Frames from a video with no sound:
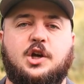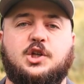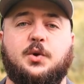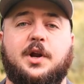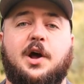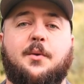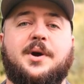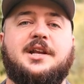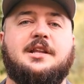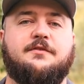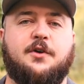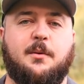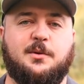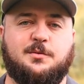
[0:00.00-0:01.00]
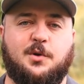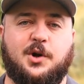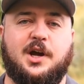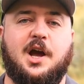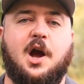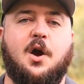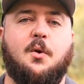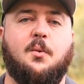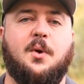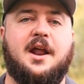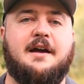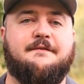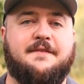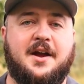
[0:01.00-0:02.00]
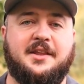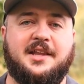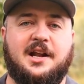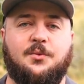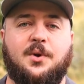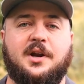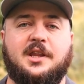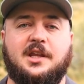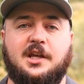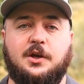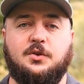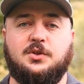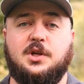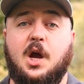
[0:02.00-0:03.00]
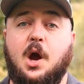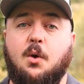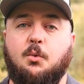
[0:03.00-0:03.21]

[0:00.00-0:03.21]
So when I went to the farmer's market, what I found that I wanted to use